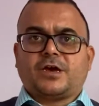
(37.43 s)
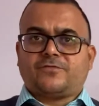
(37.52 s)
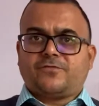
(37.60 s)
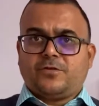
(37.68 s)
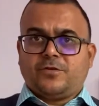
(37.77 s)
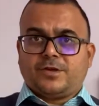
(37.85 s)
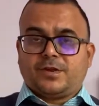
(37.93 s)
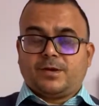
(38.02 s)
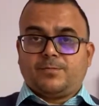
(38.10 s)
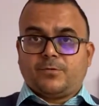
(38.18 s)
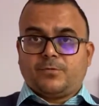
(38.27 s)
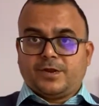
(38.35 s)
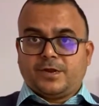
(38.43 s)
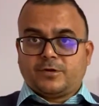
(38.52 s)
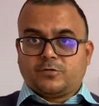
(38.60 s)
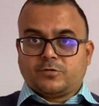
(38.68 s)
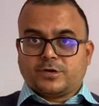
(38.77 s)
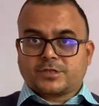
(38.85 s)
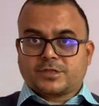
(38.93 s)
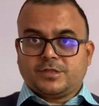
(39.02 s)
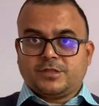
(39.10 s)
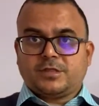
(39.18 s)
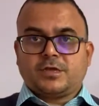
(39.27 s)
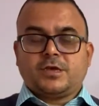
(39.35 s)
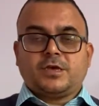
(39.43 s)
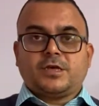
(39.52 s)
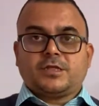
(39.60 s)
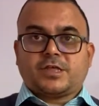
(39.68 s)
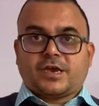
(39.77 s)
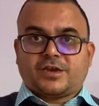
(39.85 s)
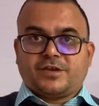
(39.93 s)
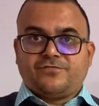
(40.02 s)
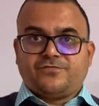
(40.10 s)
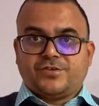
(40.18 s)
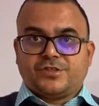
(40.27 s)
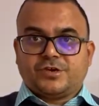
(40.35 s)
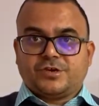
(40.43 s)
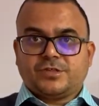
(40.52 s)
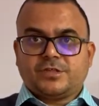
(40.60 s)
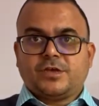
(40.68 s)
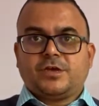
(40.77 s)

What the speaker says: following: number 1, introductions; second, features;